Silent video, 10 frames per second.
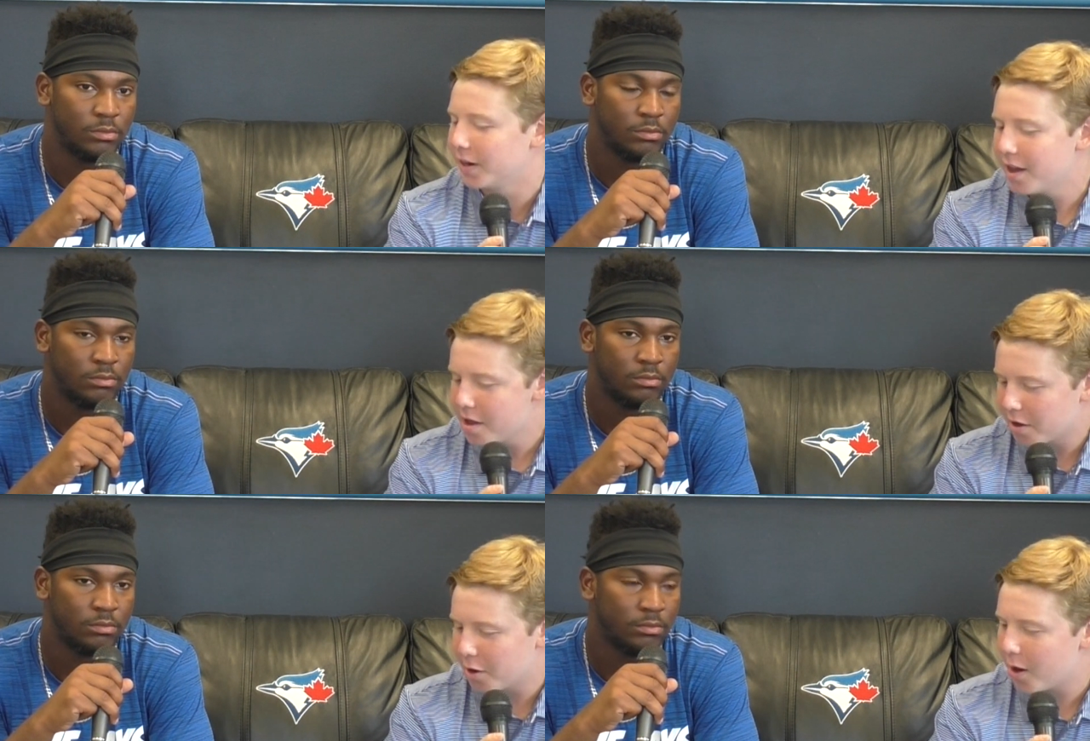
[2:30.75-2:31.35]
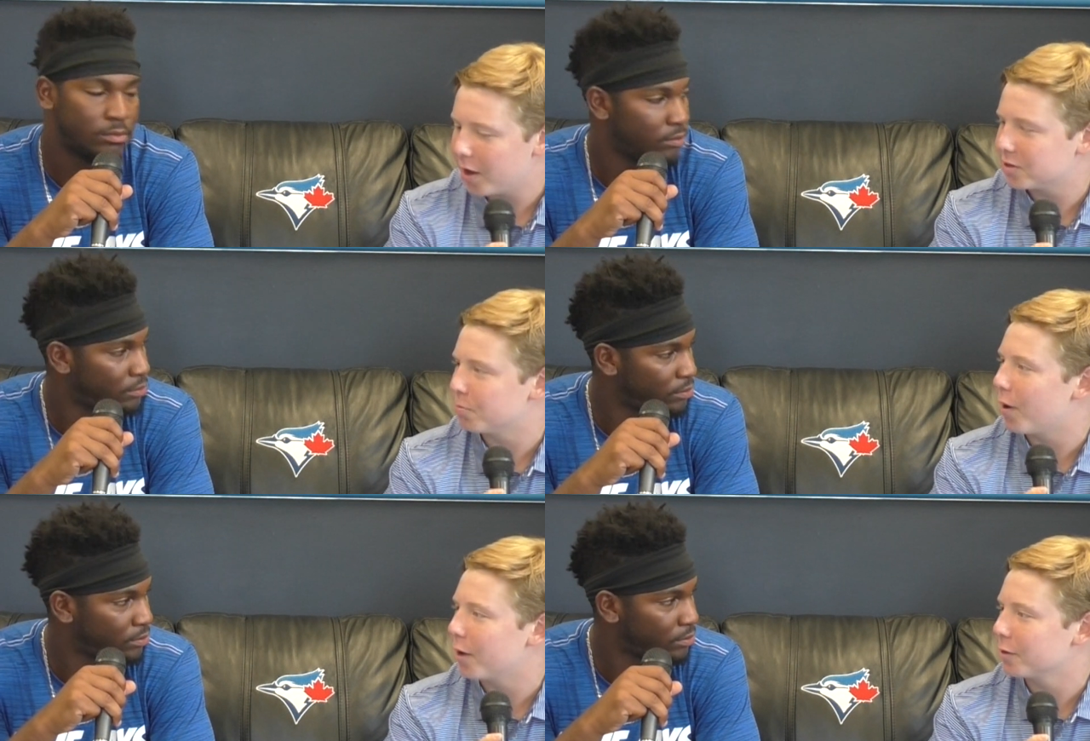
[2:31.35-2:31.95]
Speaker 1: And you know, how's
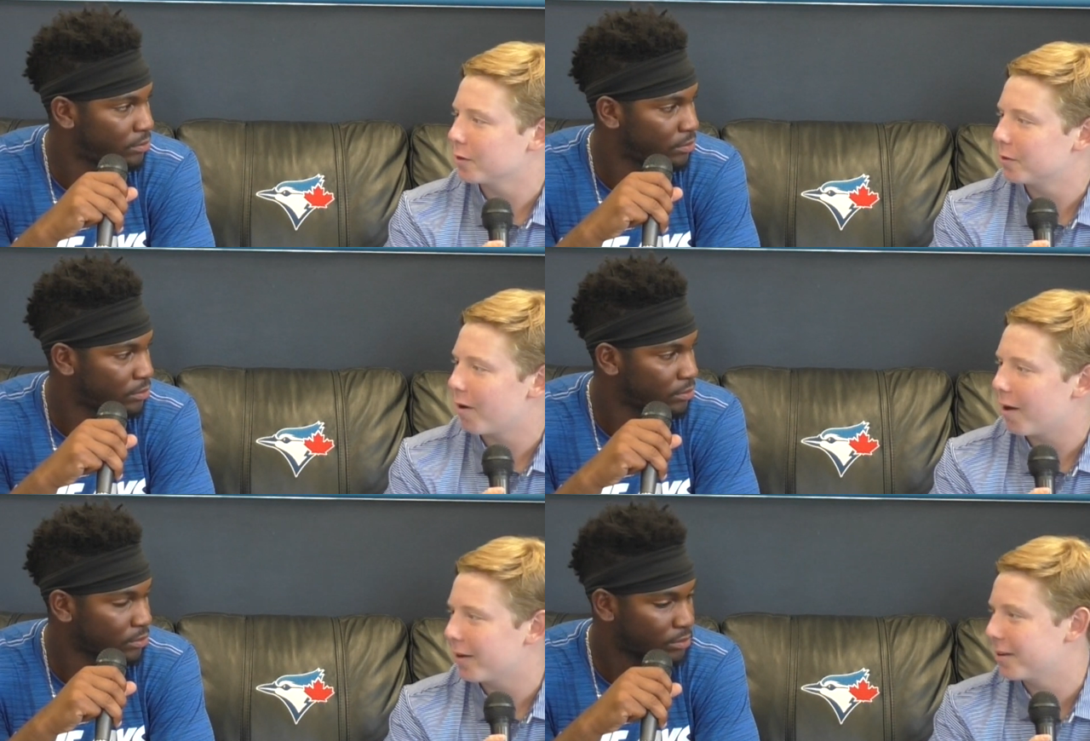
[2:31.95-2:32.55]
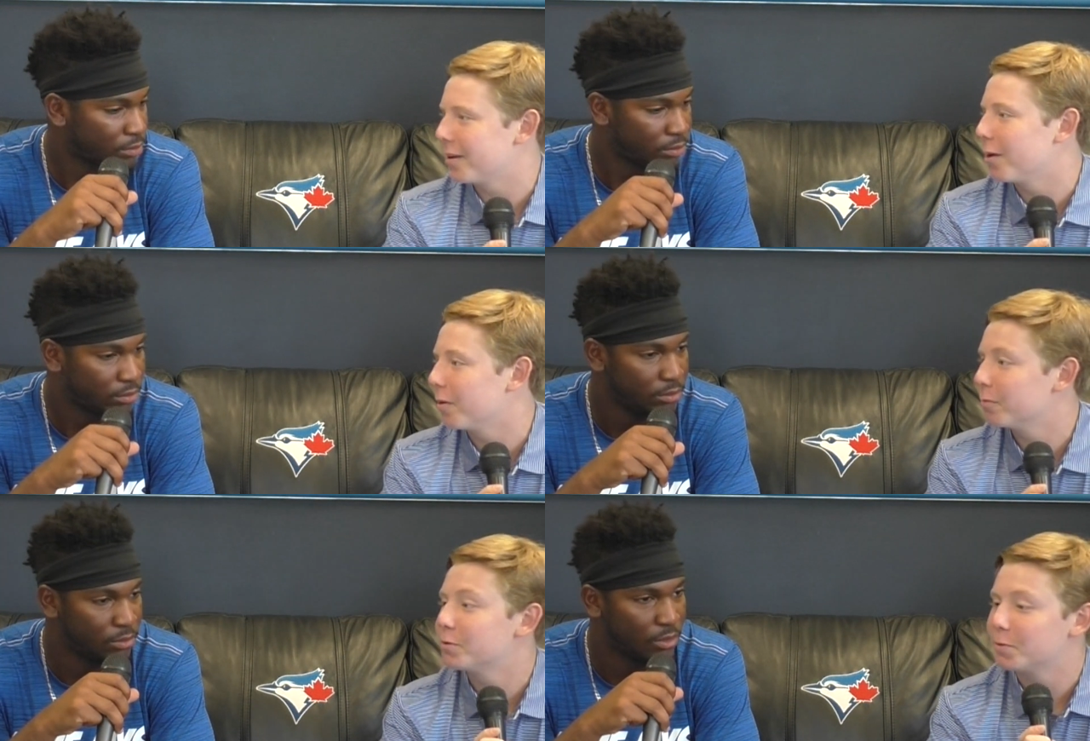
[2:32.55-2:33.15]
the minor league grind? You
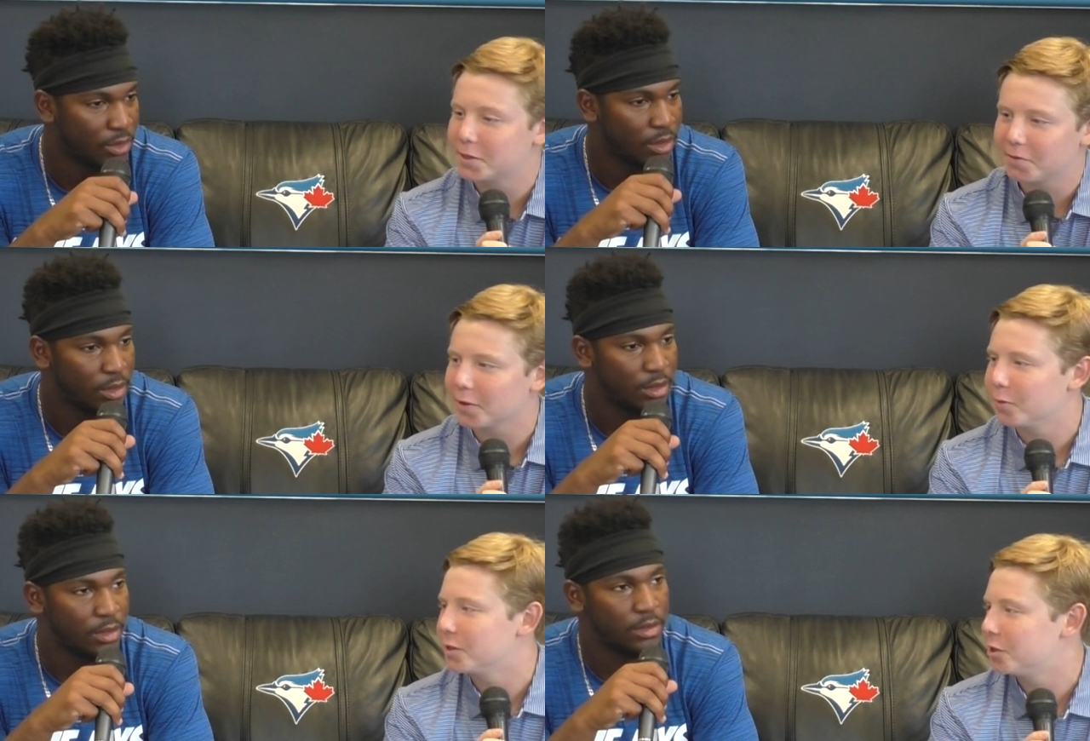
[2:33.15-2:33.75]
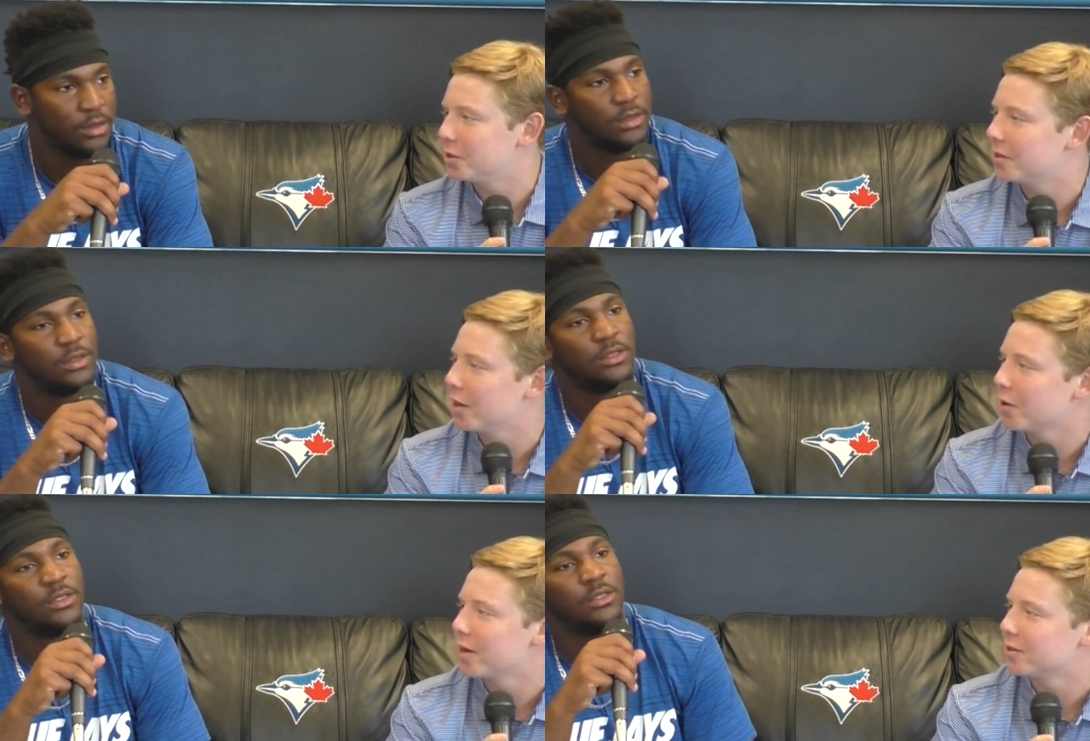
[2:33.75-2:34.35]
know, specifically with the
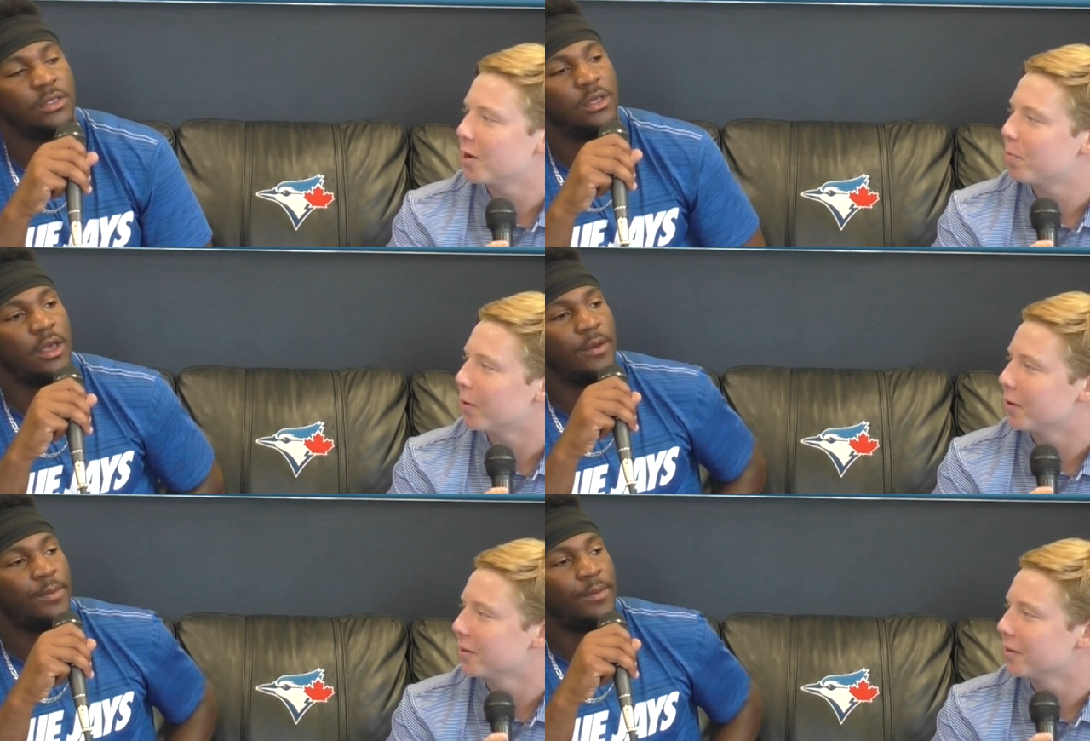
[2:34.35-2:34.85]
GCL, you guys are up yeah.